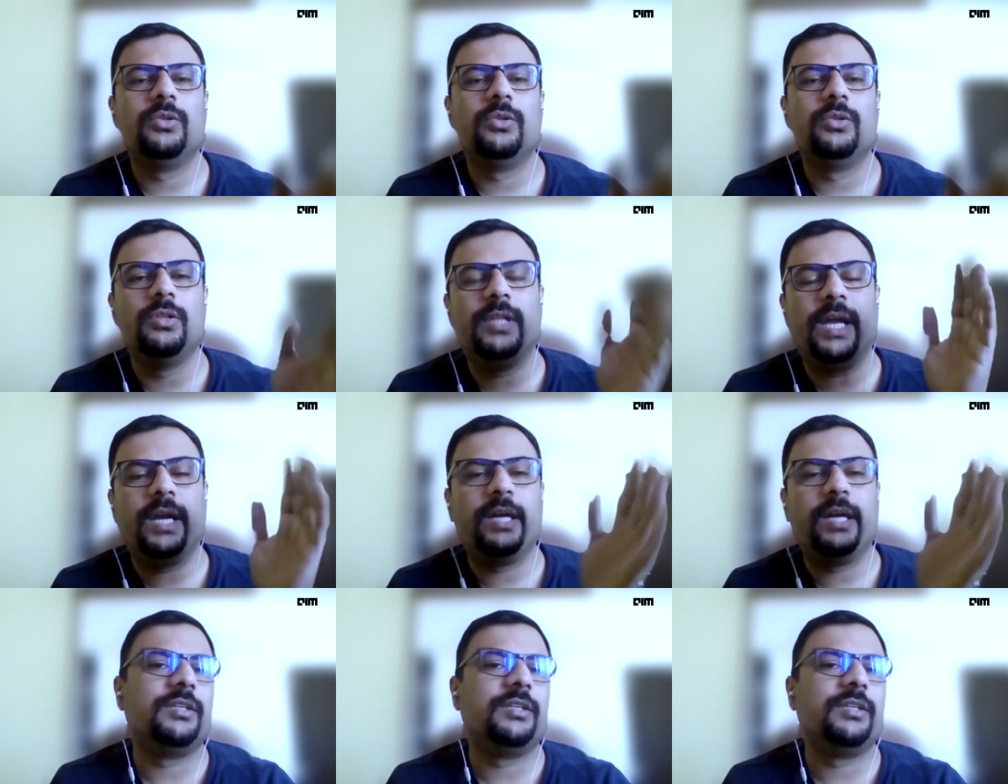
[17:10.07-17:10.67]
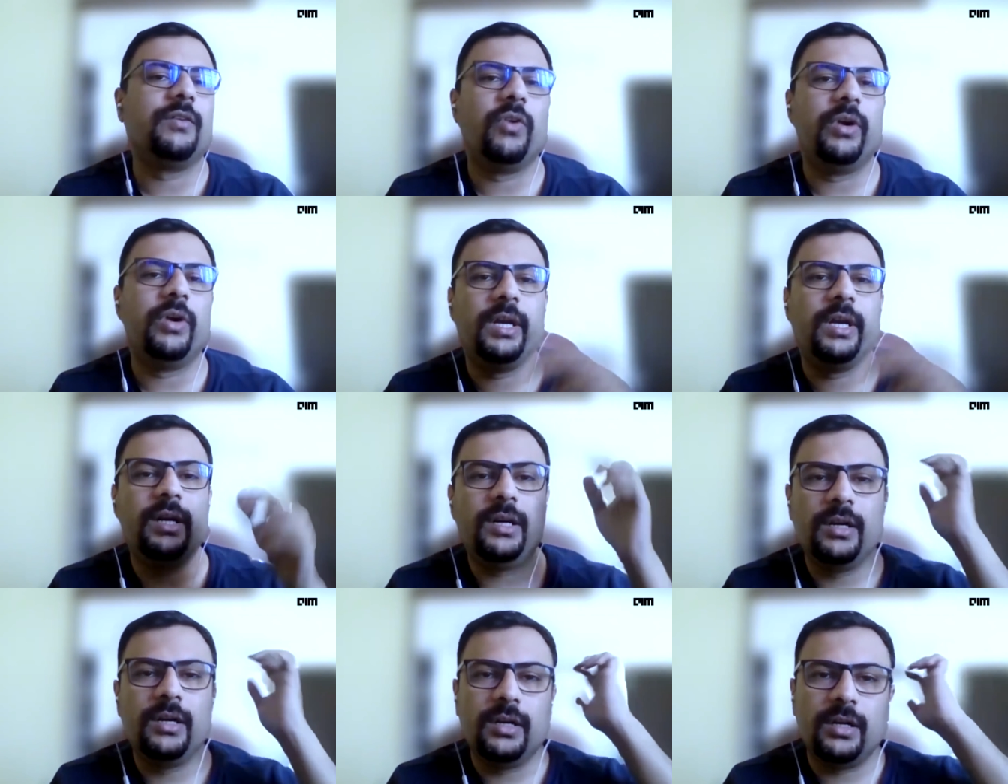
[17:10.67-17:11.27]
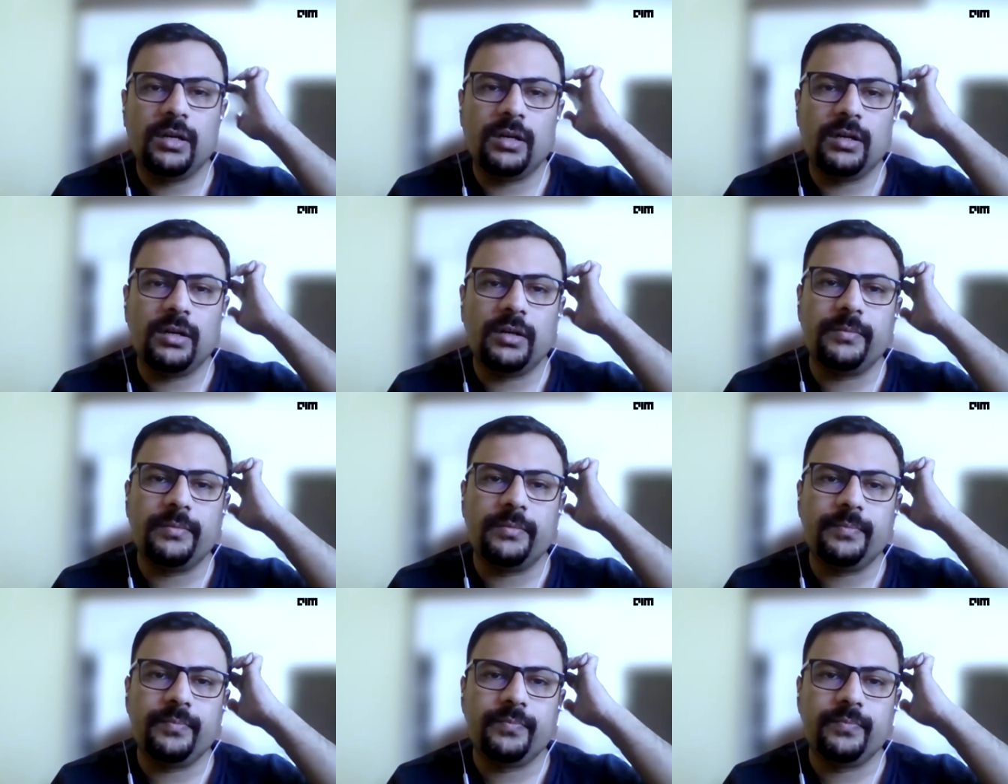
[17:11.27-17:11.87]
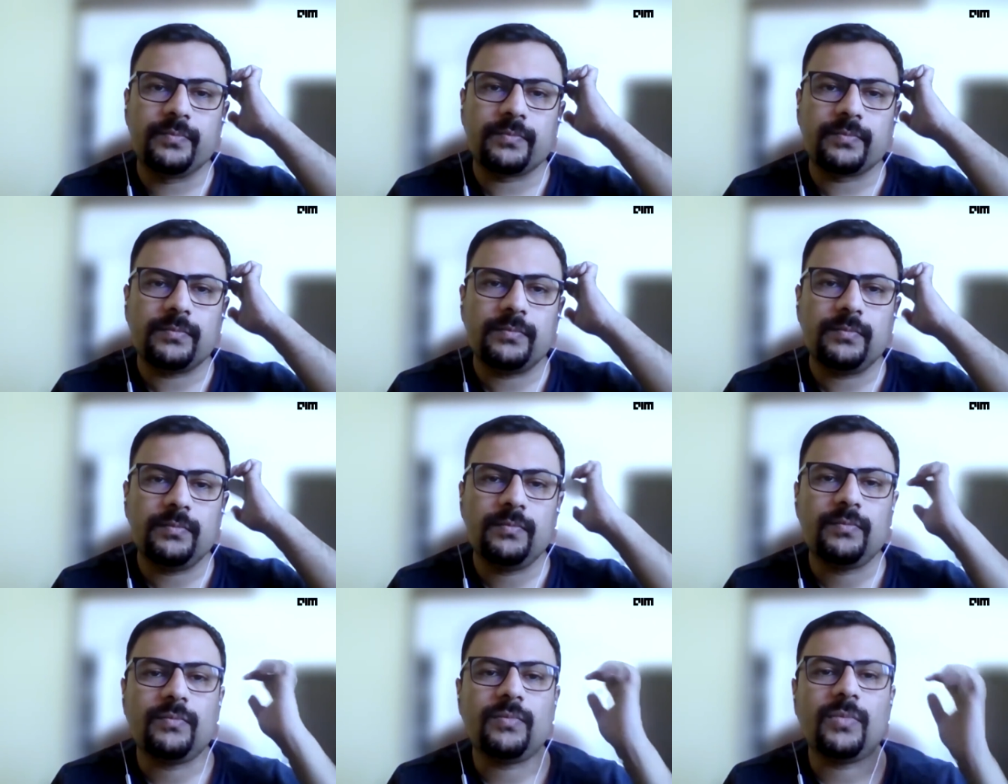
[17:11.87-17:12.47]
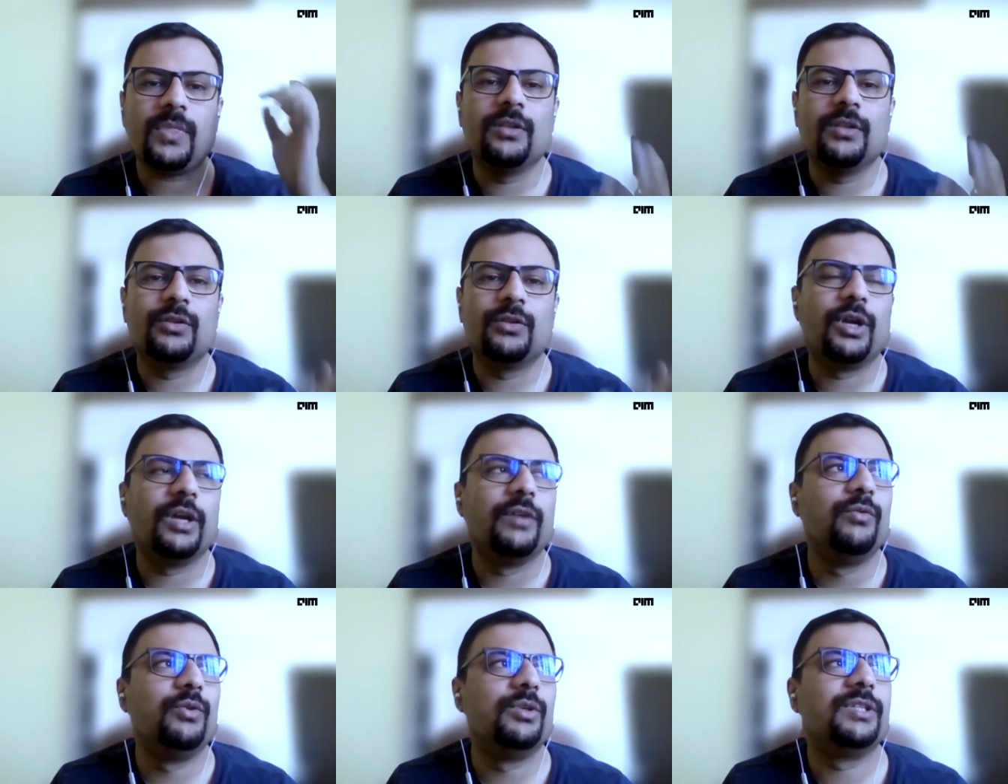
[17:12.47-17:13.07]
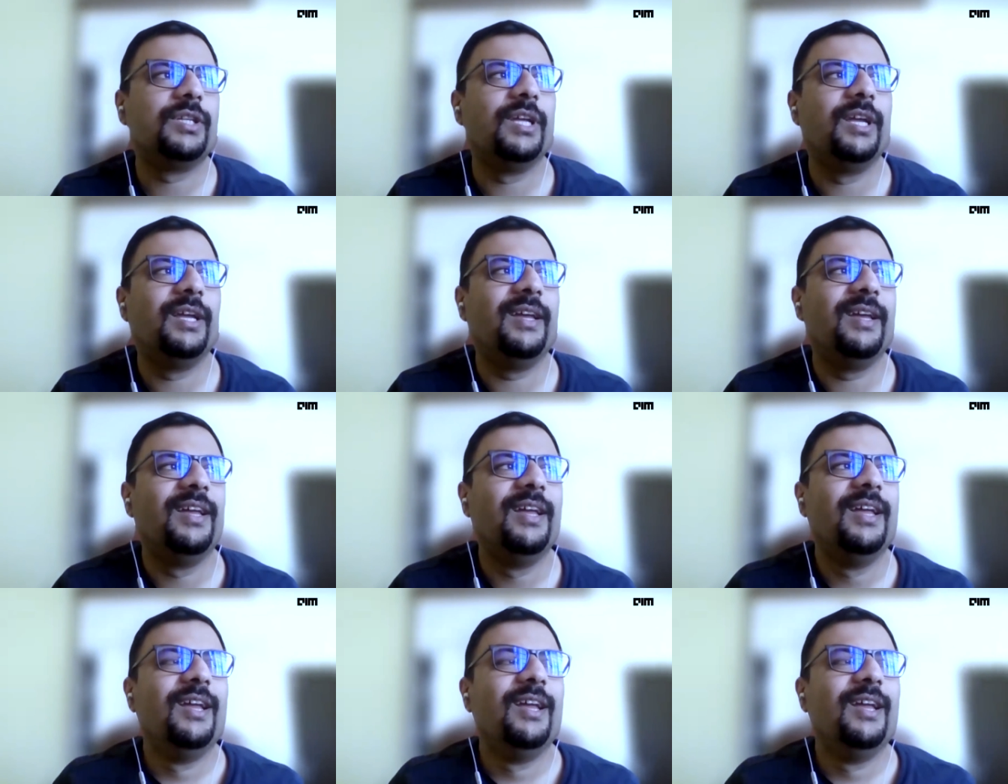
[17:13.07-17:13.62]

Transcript: So that is avoided. Uh, So I would say,